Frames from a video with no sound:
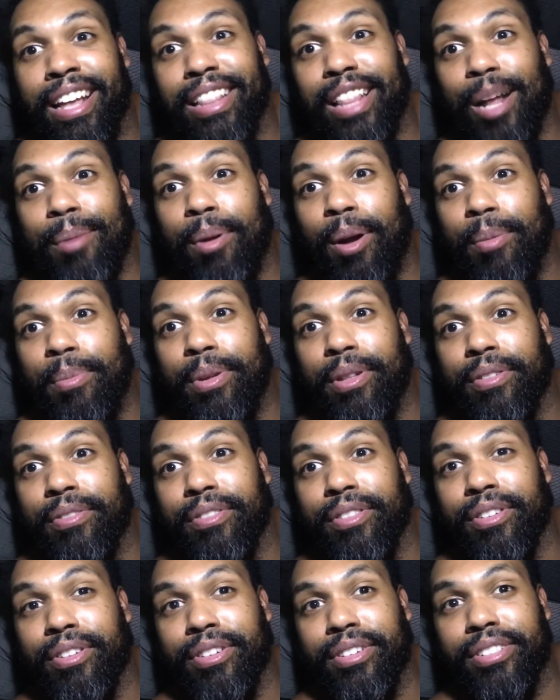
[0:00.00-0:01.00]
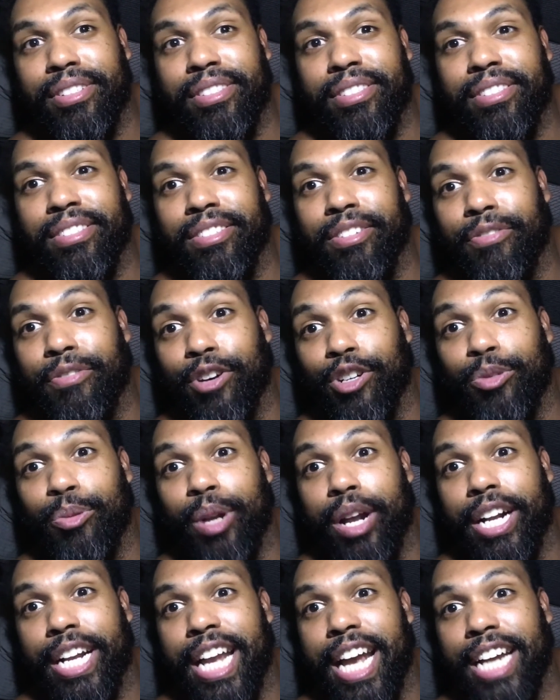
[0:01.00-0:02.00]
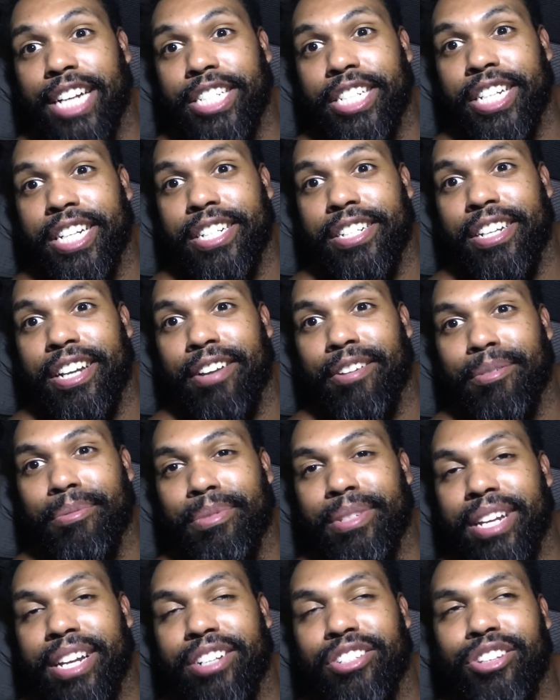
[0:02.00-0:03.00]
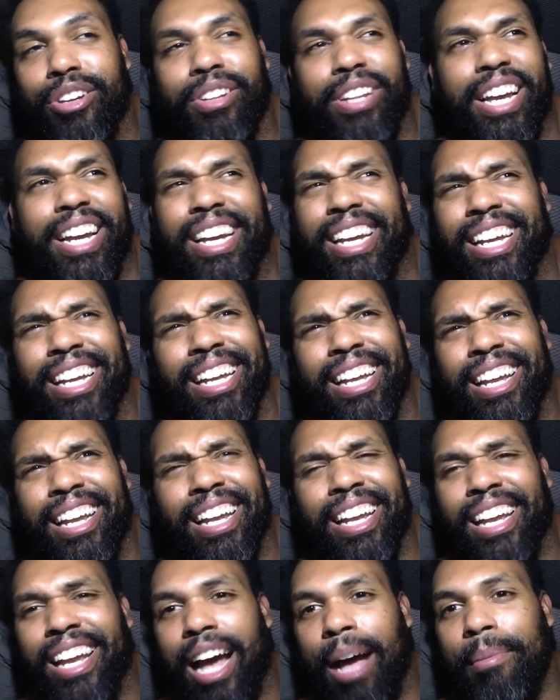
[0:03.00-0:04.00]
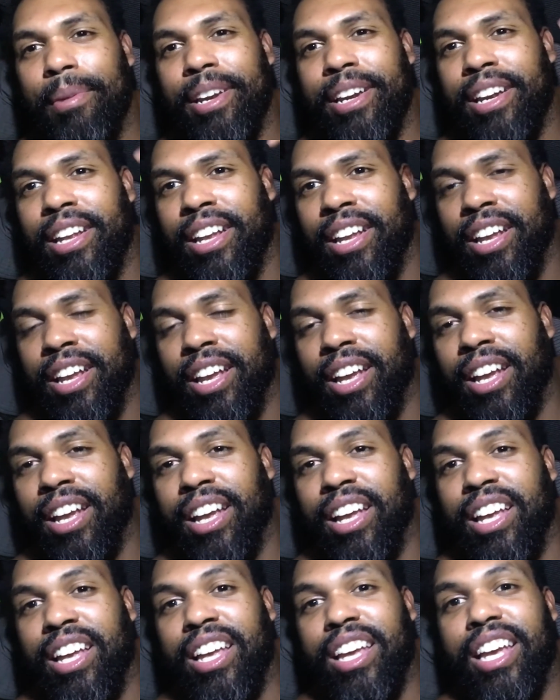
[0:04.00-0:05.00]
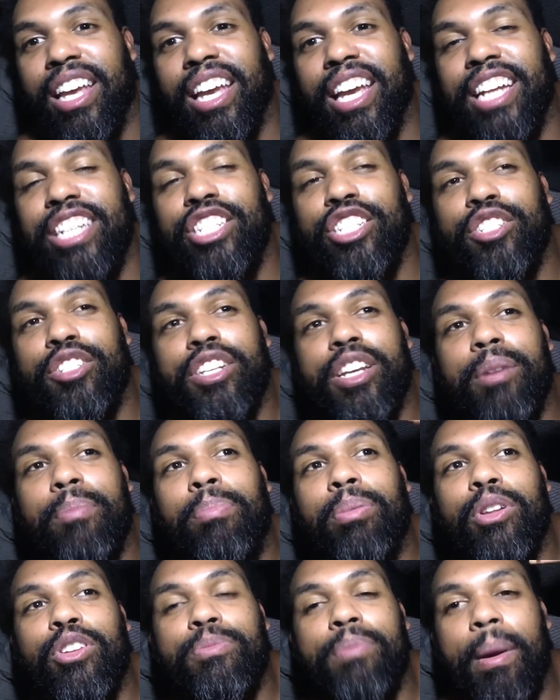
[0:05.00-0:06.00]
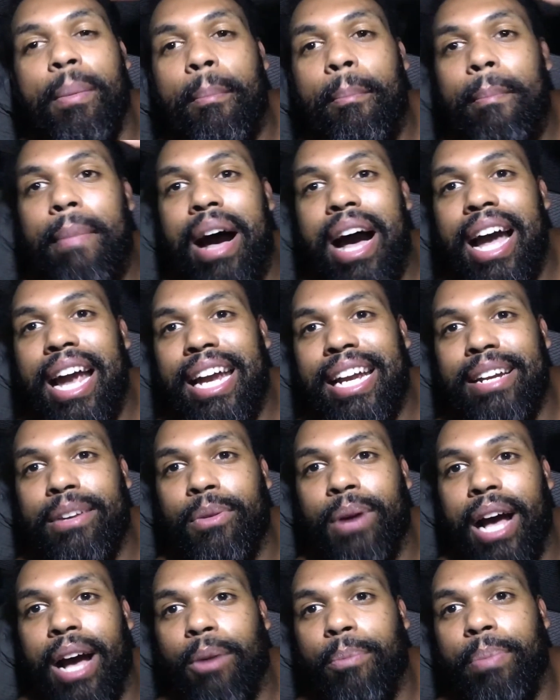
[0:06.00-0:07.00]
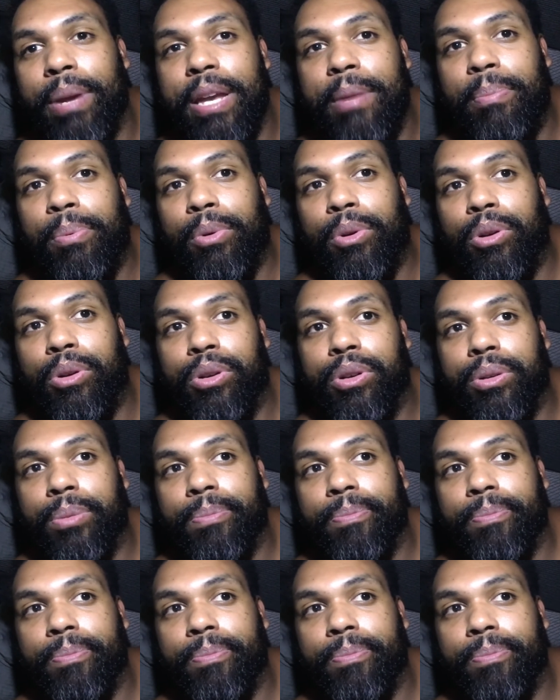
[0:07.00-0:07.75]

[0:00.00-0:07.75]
that'll probably be the, the, the first one I cash in. You get what I'm saying? So like, I mean, it just it blows my mind how people